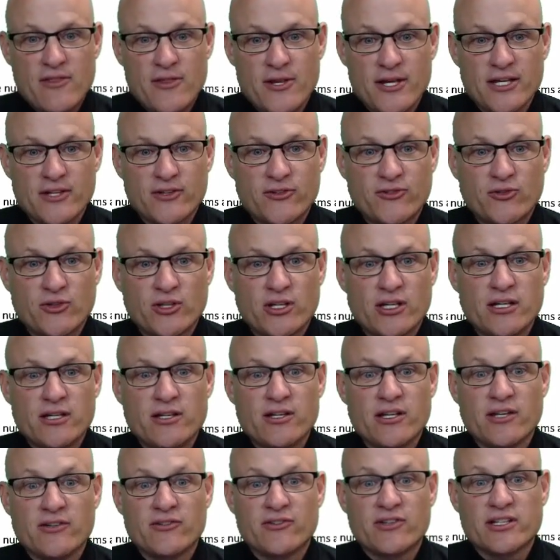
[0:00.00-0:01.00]
This
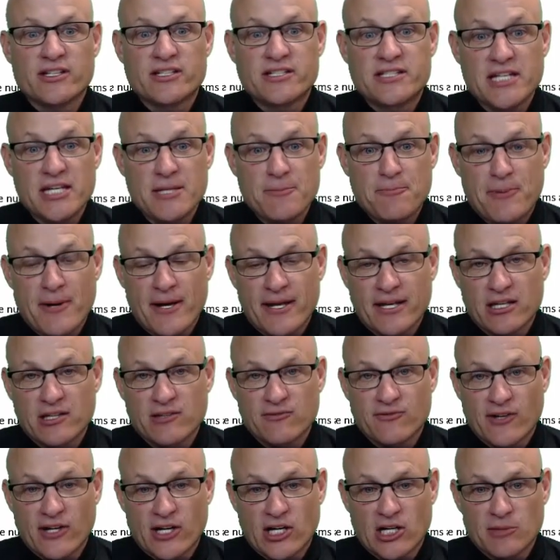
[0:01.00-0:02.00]
is the
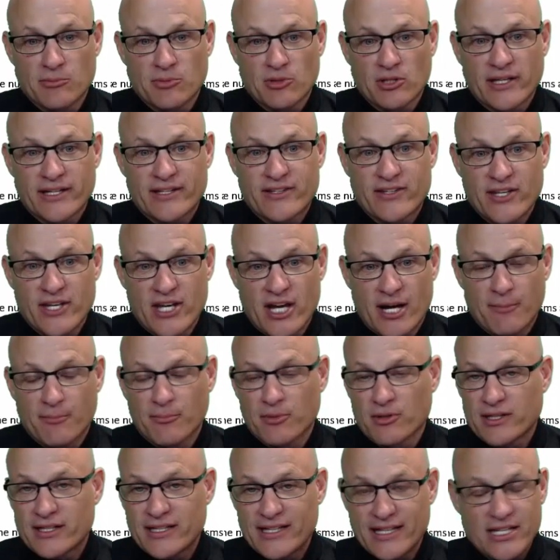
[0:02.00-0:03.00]
dependent variable. It's
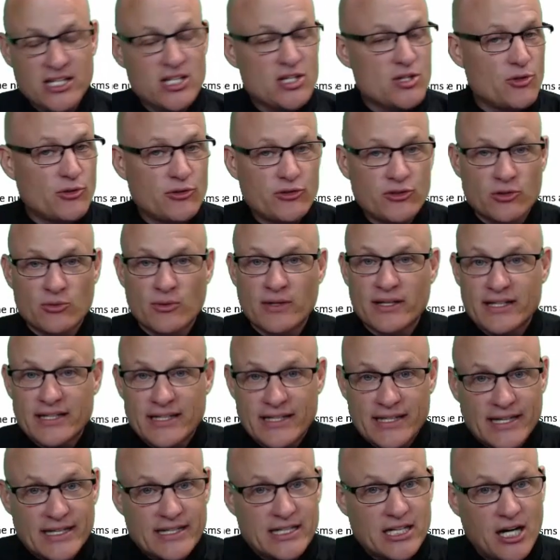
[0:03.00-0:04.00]
number. Get used to
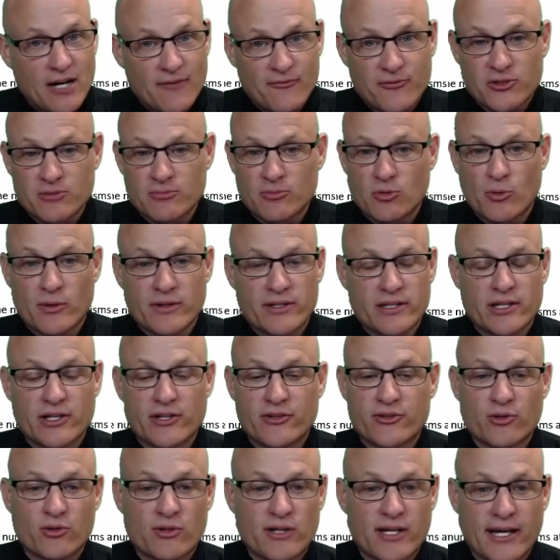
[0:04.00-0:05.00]
it. Get comfortable with it.
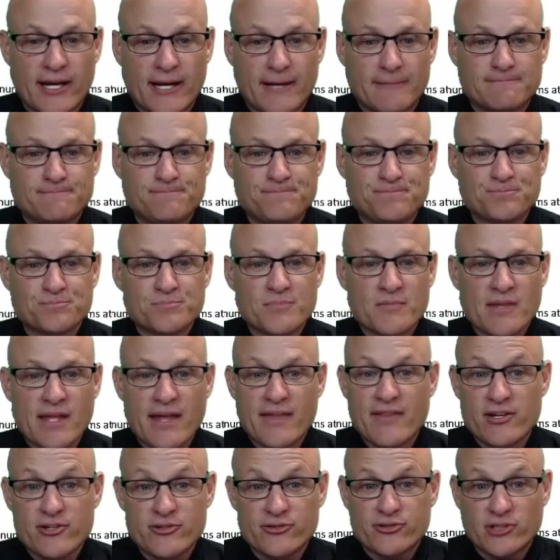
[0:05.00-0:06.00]
It's okay.
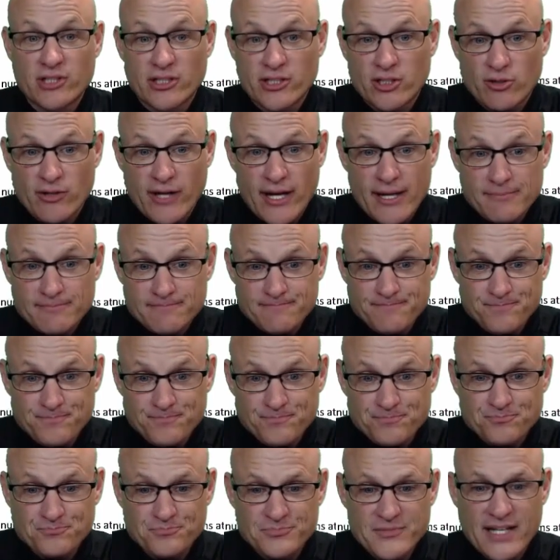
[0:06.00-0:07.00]
And then just click OK.
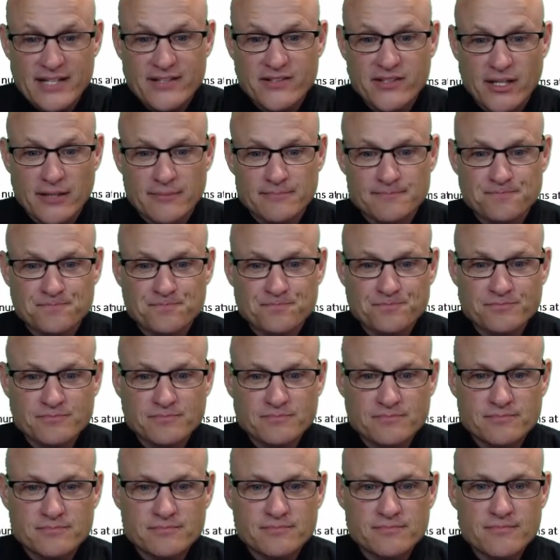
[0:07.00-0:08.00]
That's it.
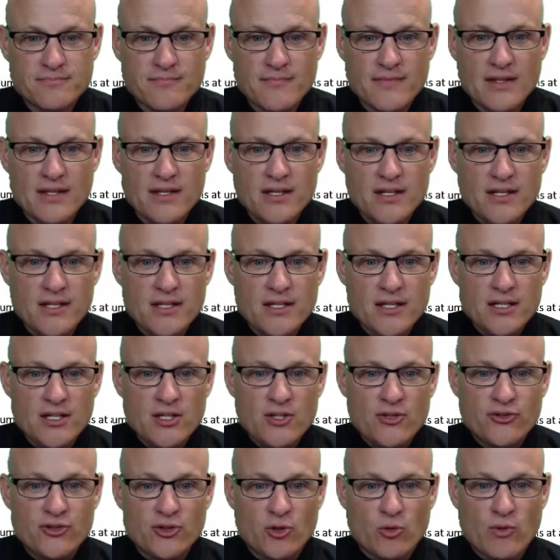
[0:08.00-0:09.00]

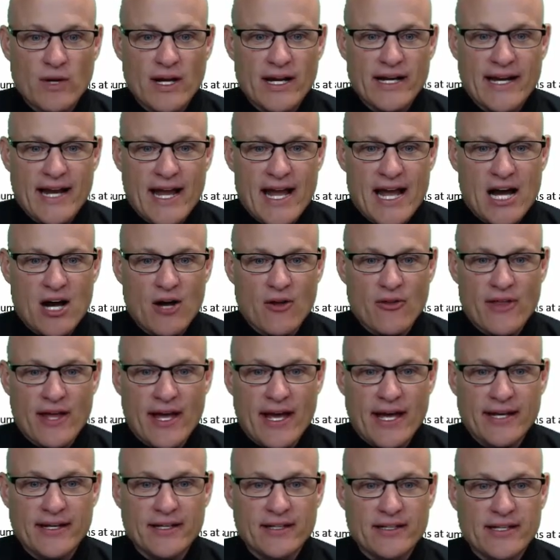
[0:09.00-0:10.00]
So right now,
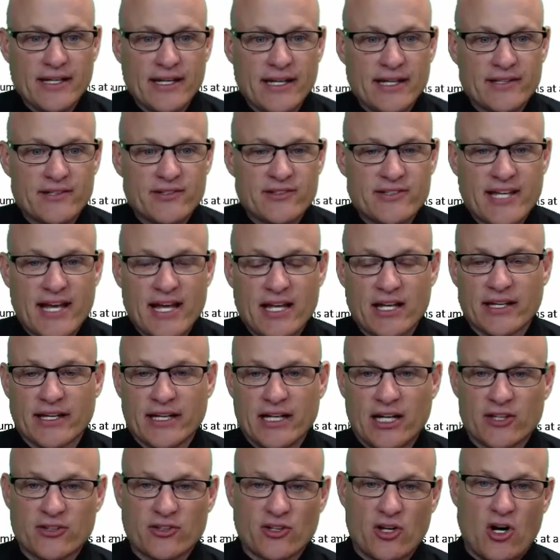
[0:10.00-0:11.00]
then, it's
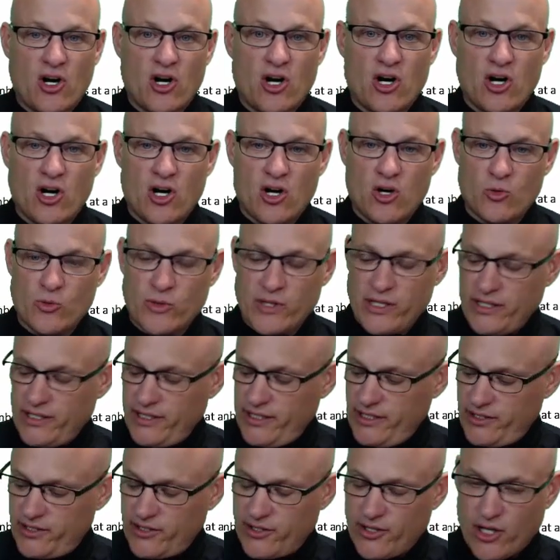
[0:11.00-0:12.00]
telling us all we
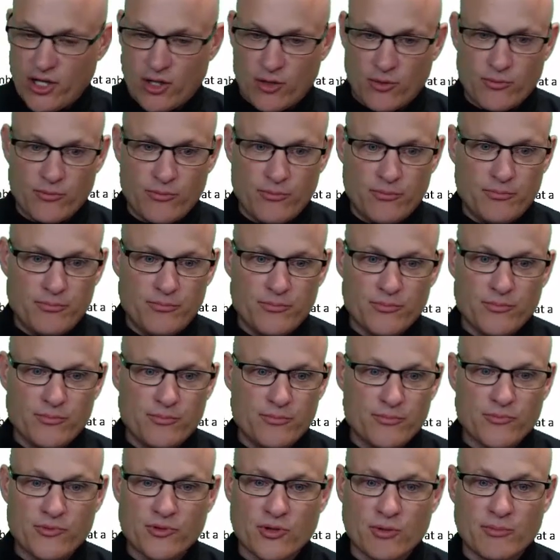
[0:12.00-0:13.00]
need to know.
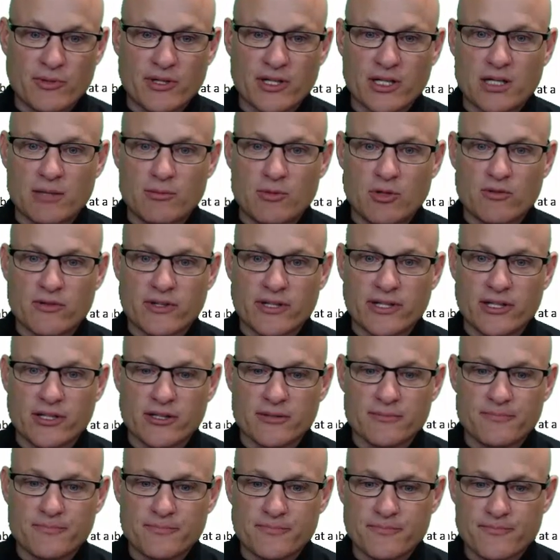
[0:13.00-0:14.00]
So I'm going to come over
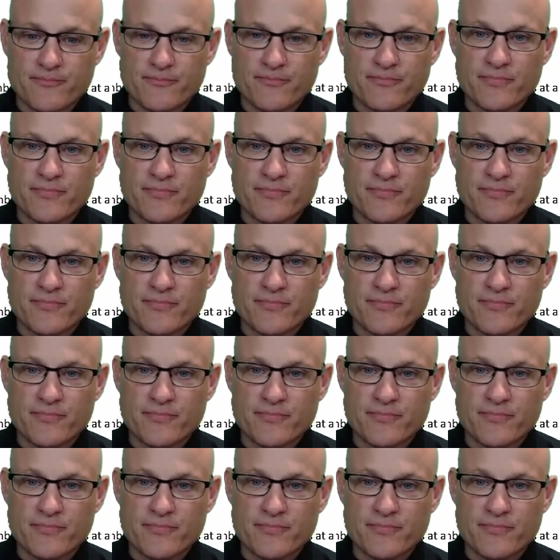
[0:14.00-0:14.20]
here.